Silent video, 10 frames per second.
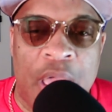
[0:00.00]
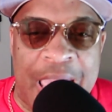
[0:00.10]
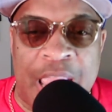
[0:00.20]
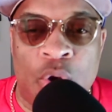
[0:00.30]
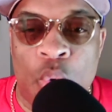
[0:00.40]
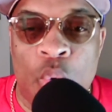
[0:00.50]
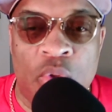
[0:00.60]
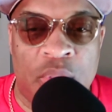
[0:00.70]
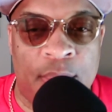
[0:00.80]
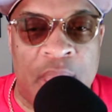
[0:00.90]
And
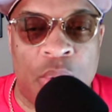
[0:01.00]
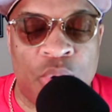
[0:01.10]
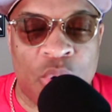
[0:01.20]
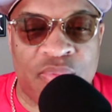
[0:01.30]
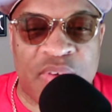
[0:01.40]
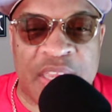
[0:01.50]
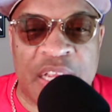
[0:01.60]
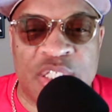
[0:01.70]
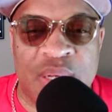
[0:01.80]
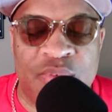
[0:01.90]
or the bell
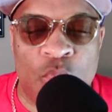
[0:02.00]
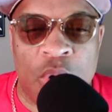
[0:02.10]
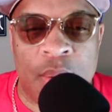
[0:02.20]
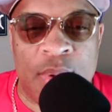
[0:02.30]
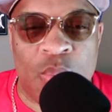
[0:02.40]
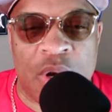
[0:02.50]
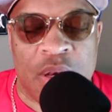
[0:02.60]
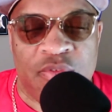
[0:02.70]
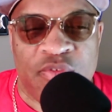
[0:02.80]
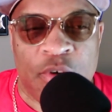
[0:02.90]
notification if you want to be one
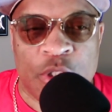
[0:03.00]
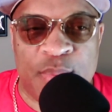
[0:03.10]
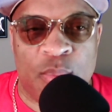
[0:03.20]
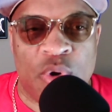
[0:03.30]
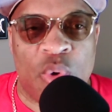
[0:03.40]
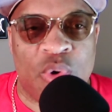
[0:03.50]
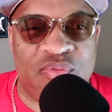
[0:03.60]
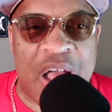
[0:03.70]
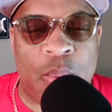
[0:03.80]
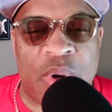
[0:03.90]
of the first people
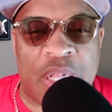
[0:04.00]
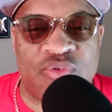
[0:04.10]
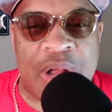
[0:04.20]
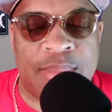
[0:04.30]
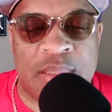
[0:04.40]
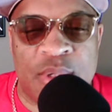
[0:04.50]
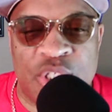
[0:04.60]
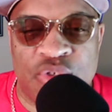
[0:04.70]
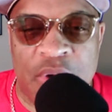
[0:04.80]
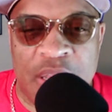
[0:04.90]
notified when I drop some of
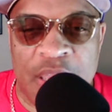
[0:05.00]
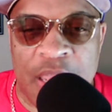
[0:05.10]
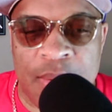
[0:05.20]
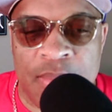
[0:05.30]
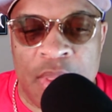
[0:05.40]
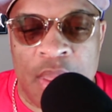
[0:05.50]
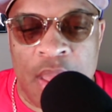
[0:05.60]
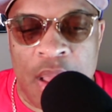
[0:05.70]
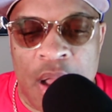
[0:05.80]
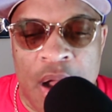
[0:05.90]
this Straight Game.
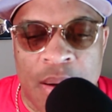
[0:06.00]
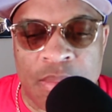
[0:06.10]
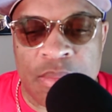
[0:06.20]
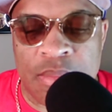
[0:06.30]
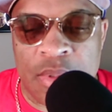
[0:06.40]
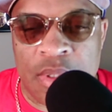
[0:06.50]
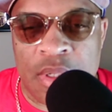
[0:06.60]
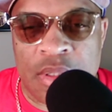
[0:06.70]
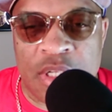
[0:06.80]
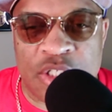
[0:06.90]

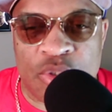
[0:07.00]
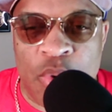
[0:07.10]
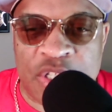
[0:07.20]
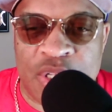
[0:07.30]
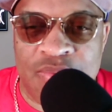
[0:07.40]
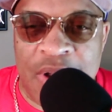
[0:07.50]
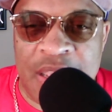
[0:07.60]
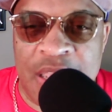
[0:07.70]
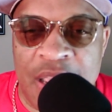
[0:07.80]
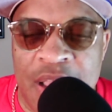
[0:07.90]
This question
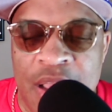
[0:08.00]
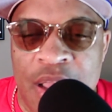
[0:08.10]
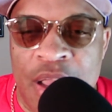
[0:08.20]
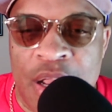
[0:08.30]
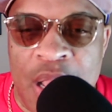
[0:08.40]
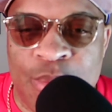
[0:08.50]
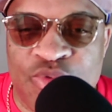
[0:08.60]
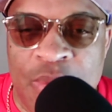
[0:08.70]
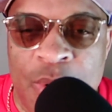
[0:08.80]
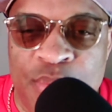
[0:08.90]
right here
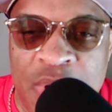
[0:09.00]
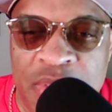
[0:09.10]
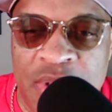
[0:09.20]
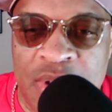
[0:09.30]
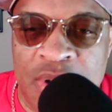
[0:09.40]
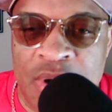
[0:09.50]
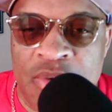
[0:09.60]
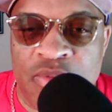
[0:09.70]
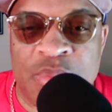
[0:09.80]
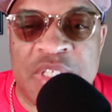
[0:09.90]
comes from a brother
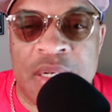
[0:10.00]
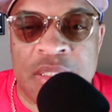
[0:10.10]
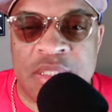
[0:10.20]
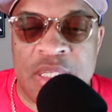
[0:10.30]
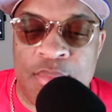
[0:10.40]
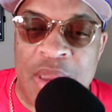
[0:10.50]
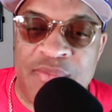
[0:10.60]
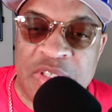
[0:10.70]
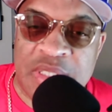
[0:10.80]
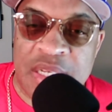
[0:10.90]
from Tennessee,
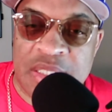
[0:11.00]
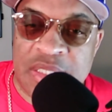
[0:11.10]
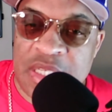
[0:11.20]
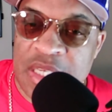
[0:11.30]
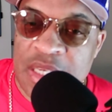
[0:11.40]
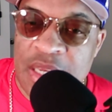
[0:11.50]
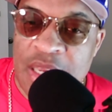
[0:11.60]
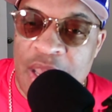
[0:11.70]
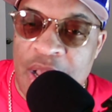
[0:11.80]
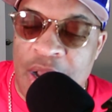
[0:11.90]
Memphis, Tennessee,
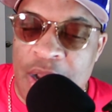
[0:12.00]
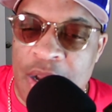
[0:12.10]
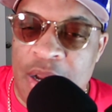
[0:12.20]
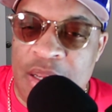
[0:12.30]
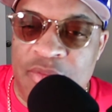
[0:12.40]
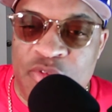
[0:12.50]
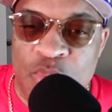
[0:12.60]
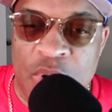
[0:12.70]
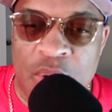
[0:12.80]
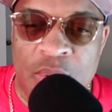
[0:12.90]
if
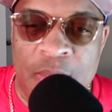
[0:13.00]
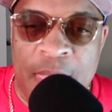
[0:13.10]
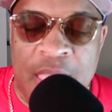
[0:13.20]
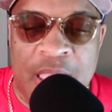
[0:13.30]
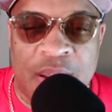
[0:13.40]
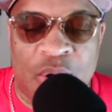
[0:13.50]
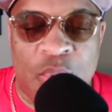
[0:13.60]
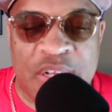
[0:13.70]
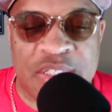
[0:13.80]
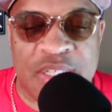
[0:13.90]
you will. And the
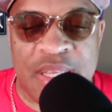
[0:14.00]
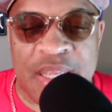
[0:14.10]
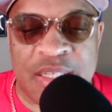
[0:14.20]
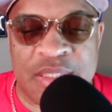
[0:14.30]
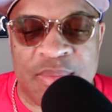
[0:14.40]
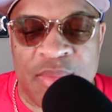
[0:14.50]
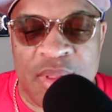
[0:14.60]
question is,